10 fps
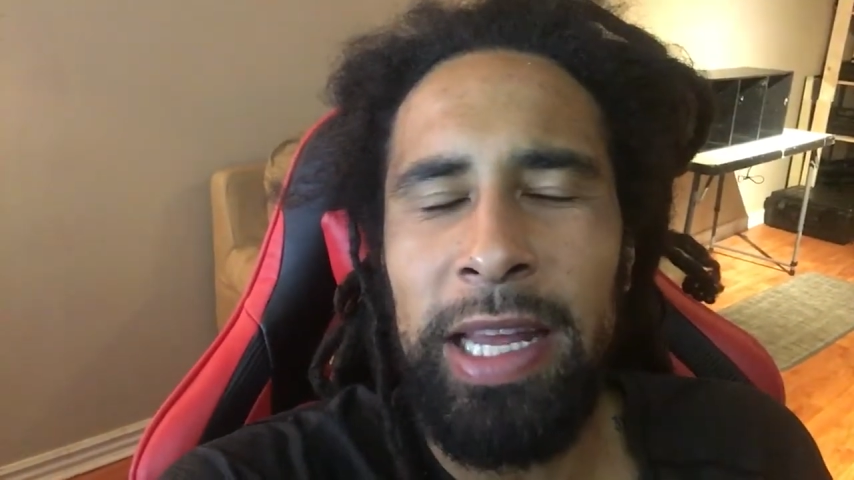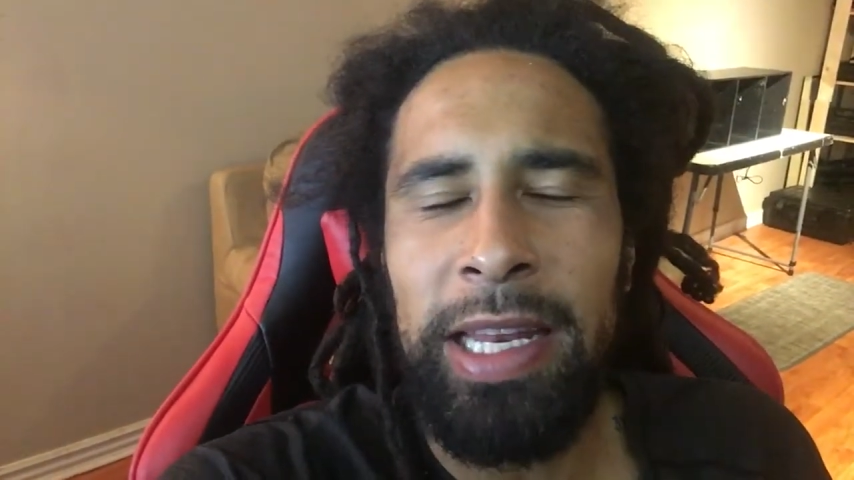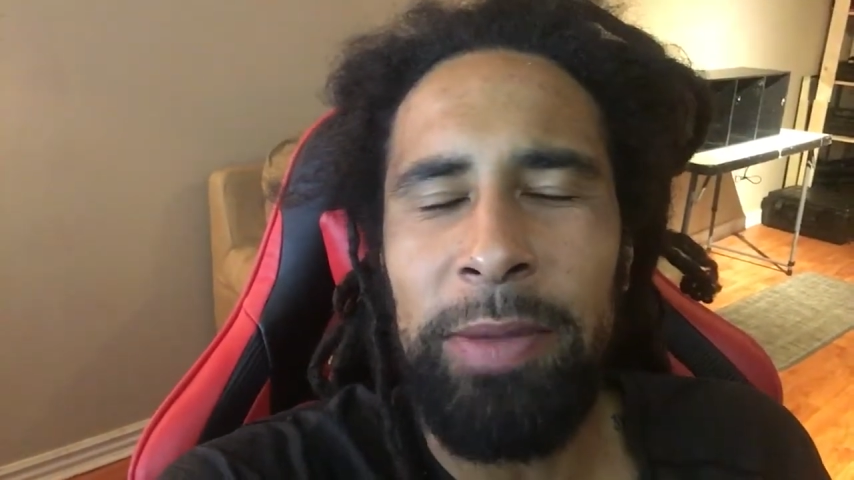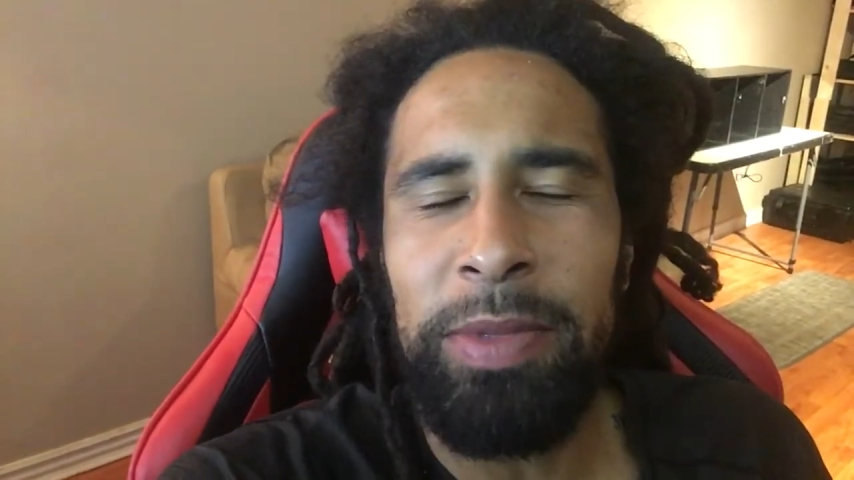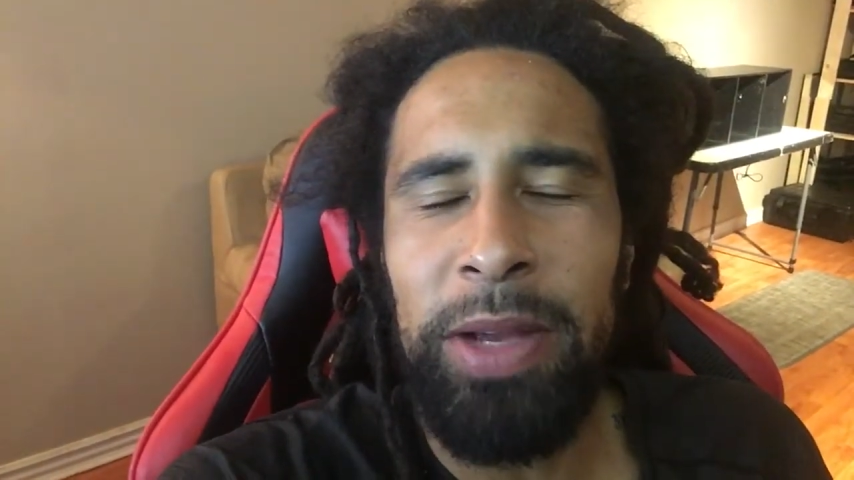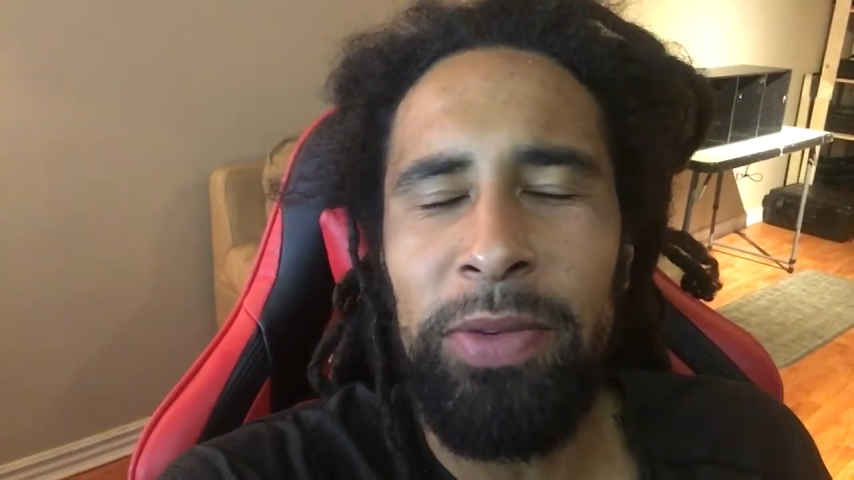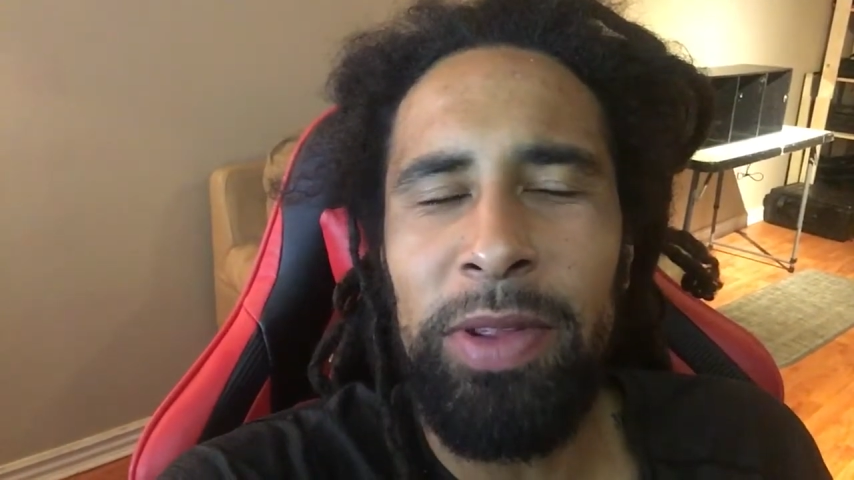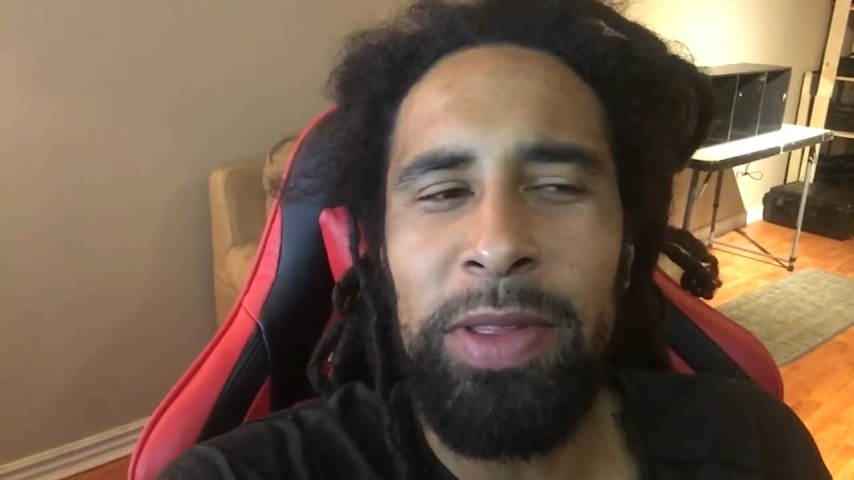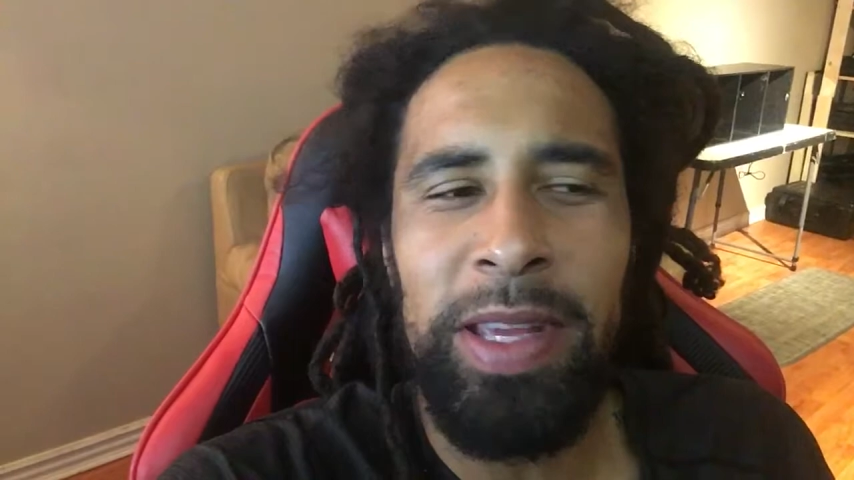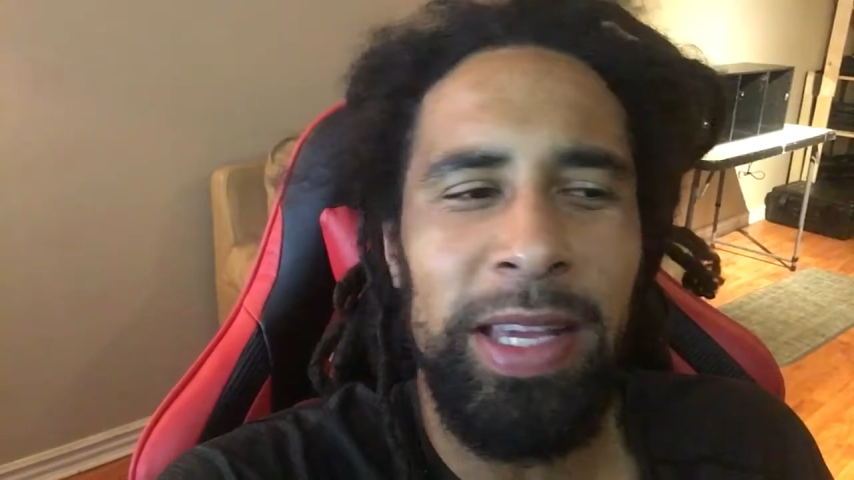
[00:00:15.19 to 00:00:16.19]
And I'm
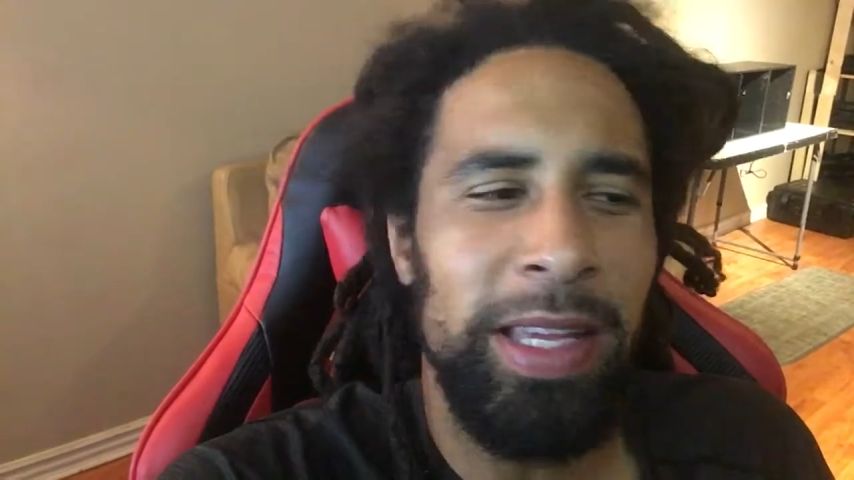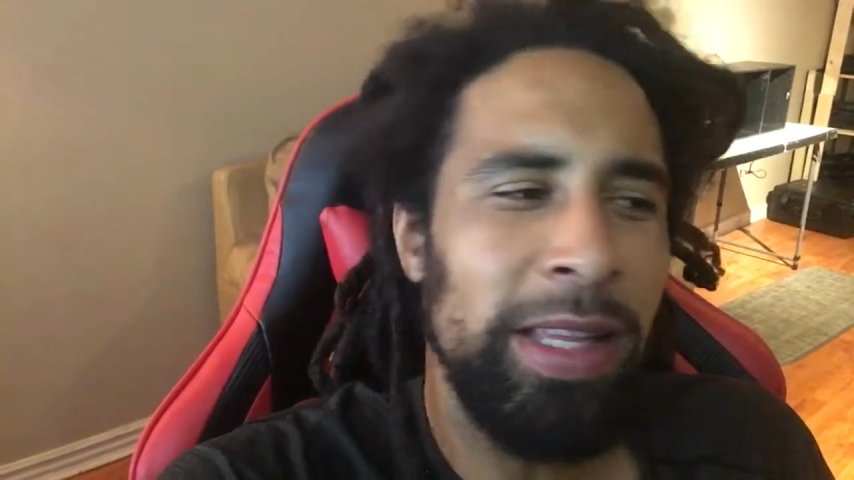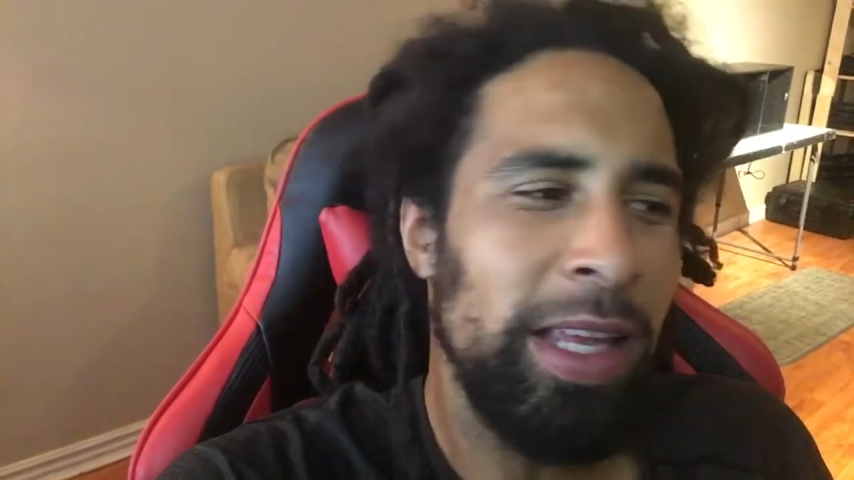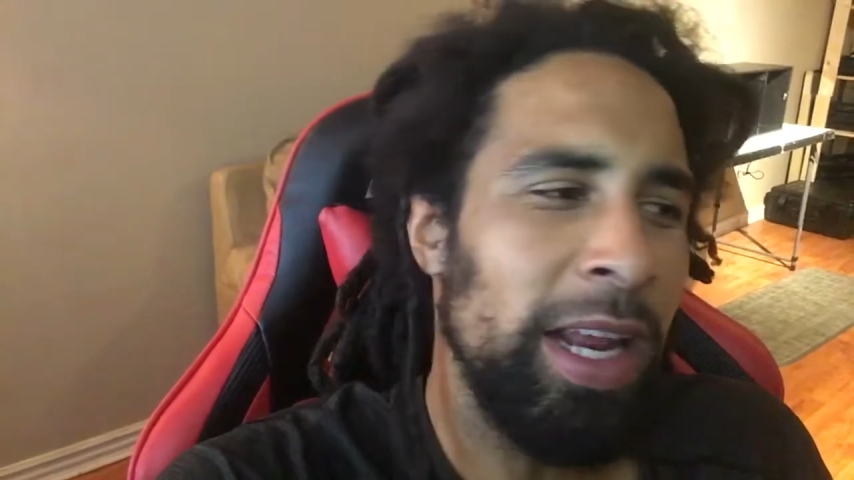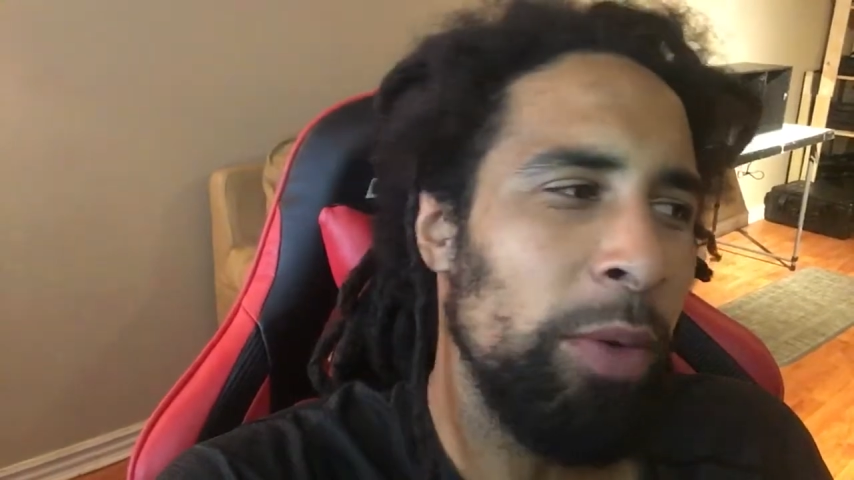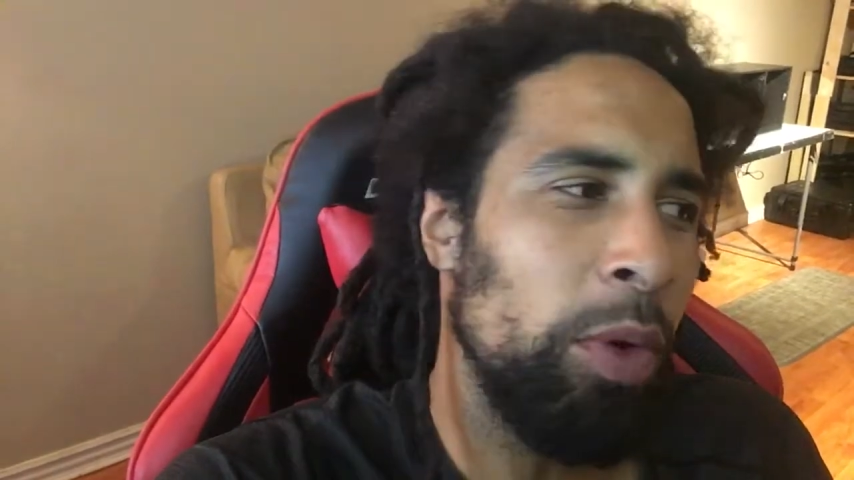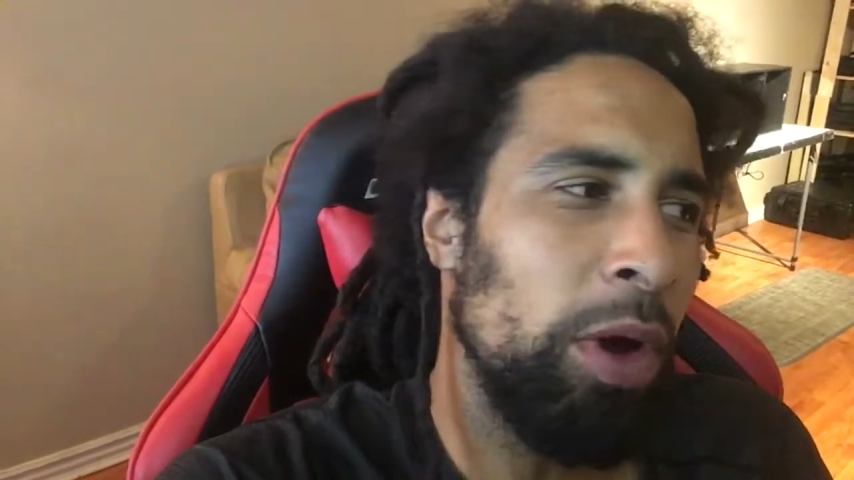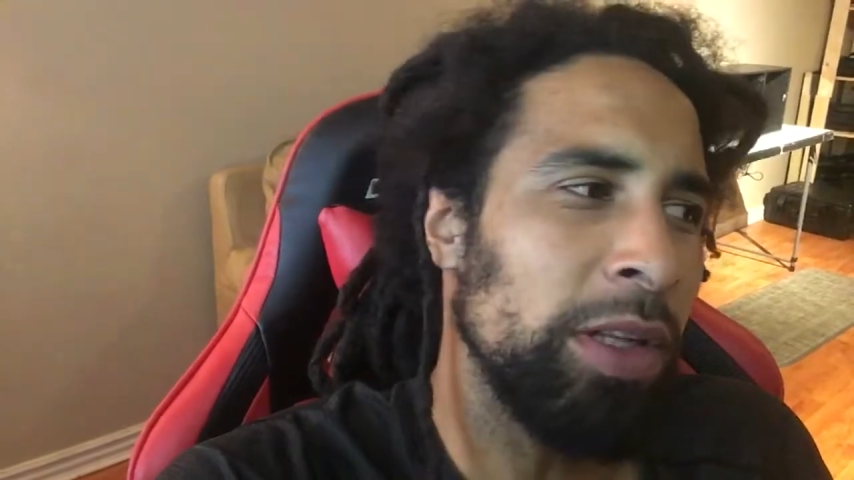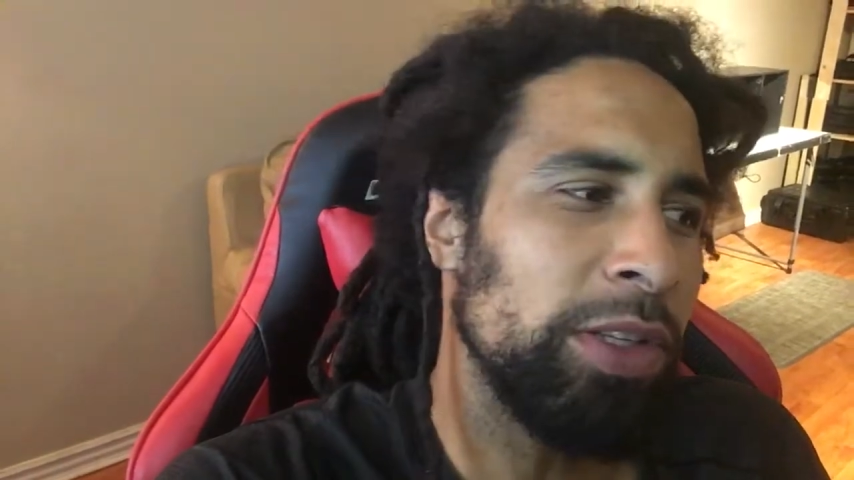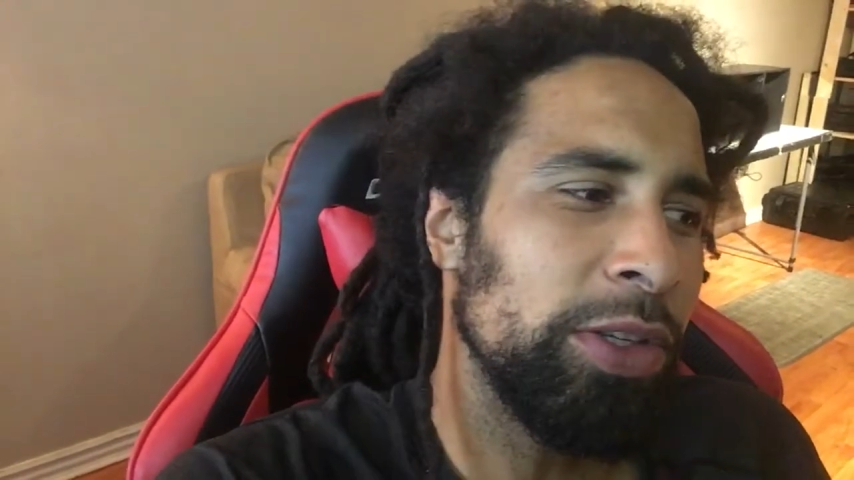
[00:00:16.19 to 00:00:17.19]
definitely thinking that I want